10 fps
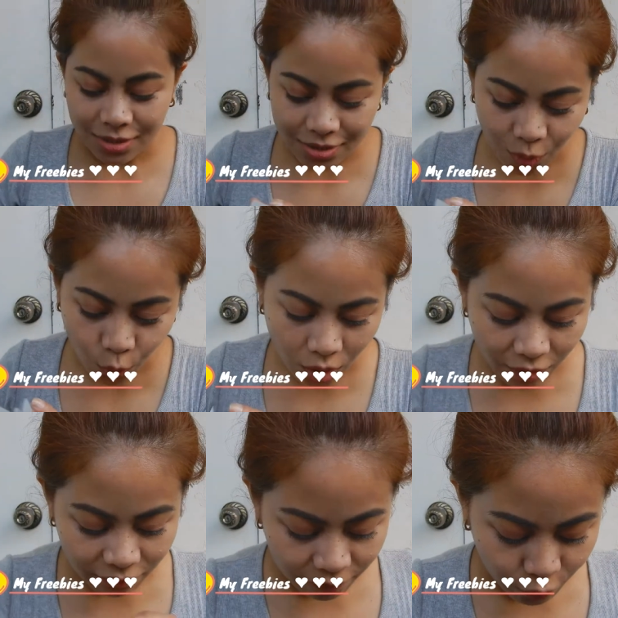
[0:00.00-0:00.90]
So
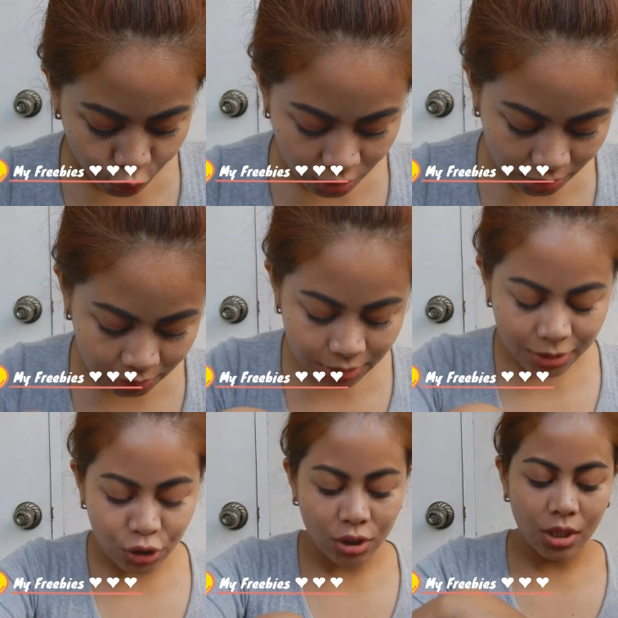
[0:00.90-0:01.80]
happy for that.
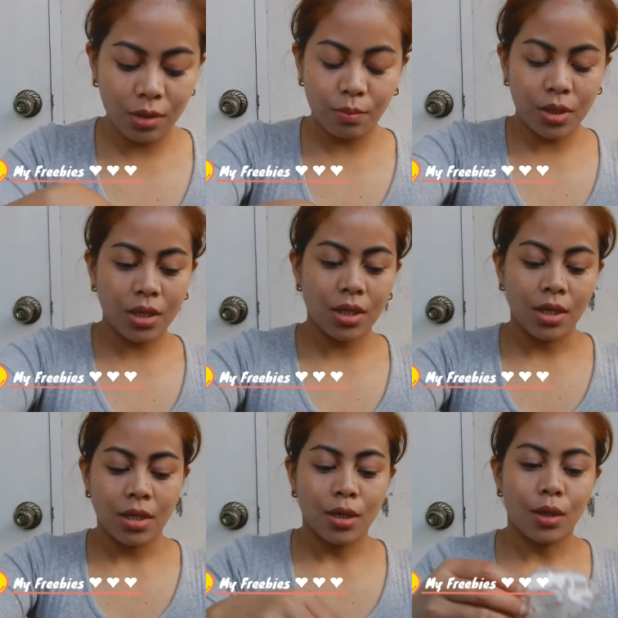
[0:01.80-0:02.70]
And she gave me
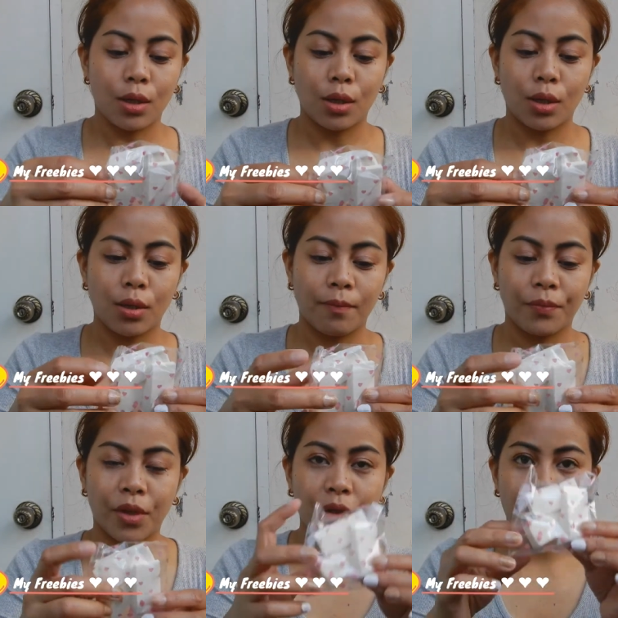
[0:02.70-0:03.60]
um,
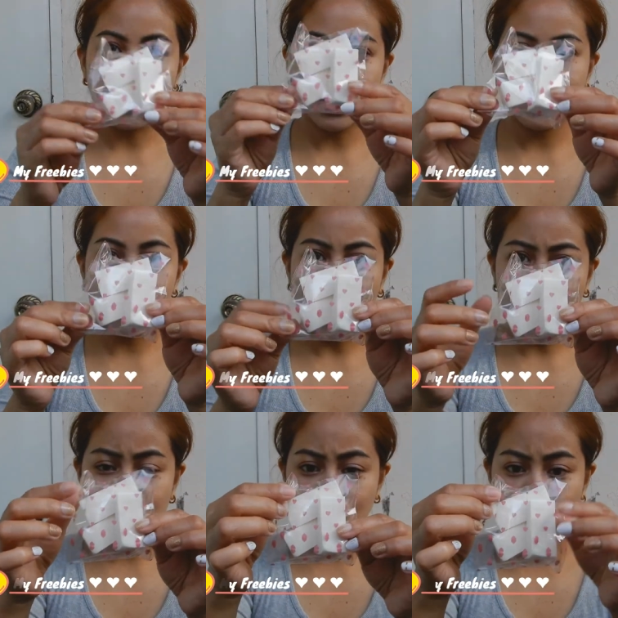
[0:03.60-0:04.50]
three
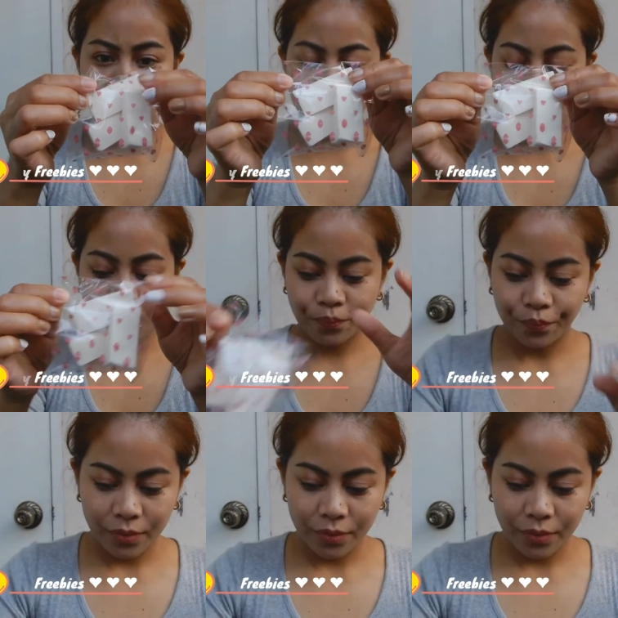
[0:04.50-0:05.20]
sponge.